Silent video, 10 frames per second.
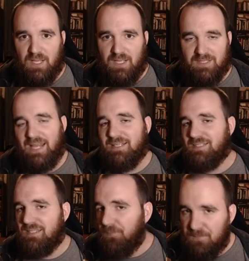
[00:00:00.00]
Because that is
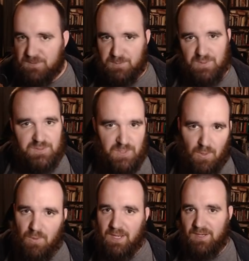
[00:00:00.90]
the difference between
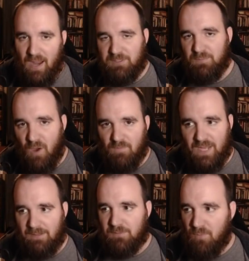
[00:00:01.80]
Solo and Captain Marvel.
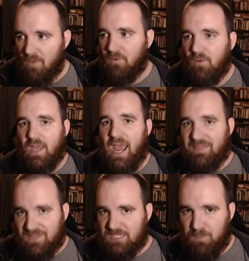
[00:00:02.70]
Captain Marvel,
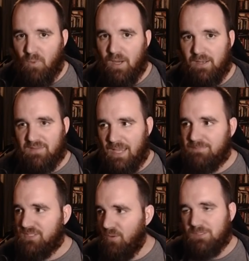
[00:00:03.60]
at this point, the
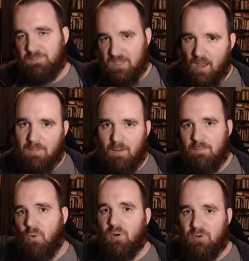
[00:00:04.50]
MCU has become
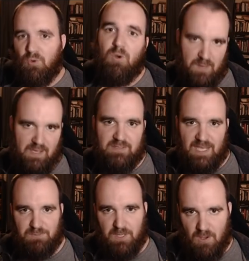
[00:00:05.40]
more normies,
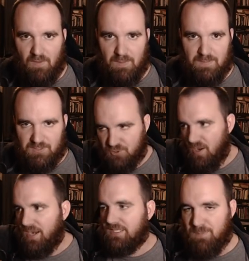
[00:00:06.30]
as we call them, as
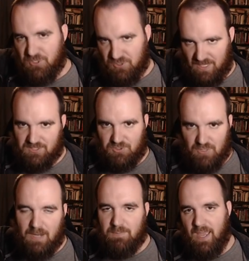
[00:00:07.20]
Nerdrotic especially has
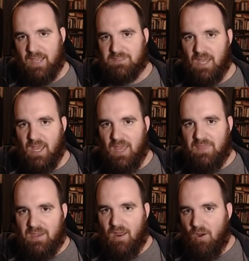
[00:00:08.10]
described them as,
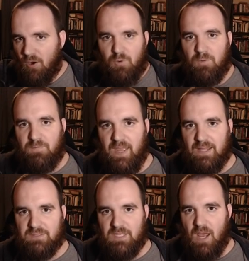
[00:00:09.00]
than hardcore
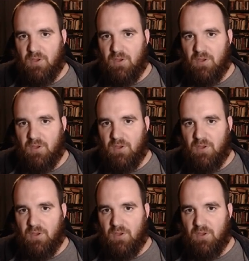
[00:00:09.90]
fans.